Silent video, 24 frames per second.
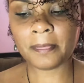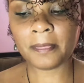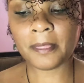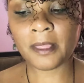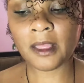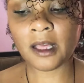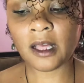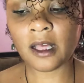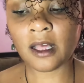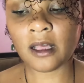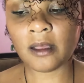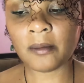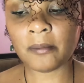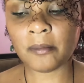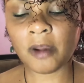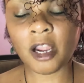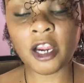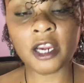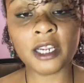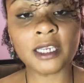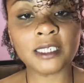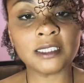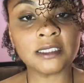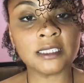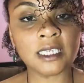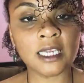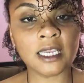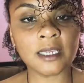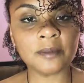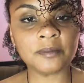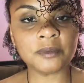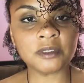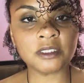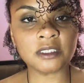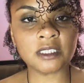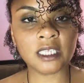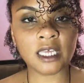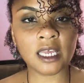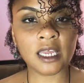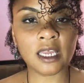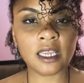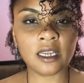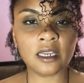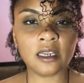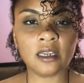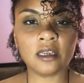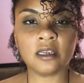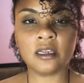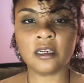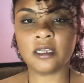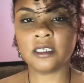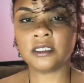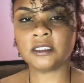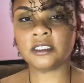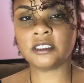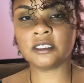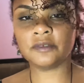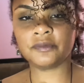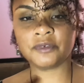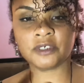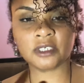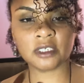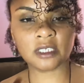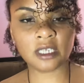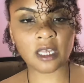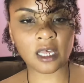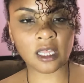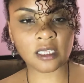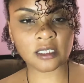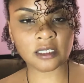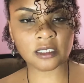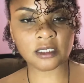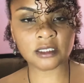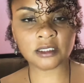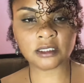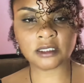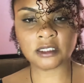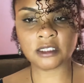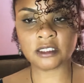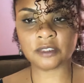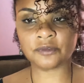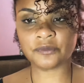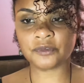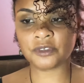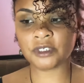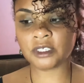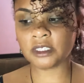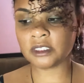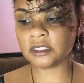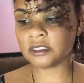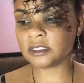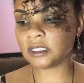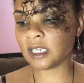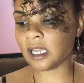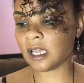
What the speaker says: archetypes, that different colors and different